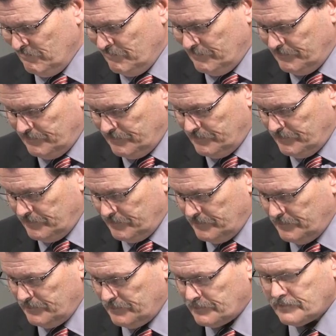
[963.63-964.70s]

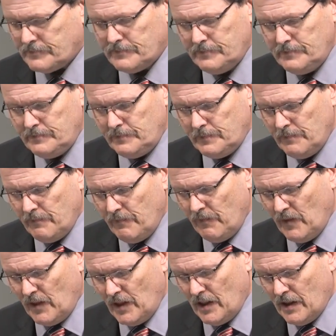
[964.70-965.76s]

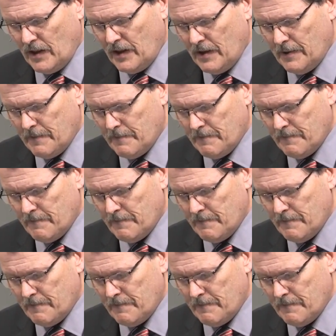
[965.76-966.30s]
Nothing is said.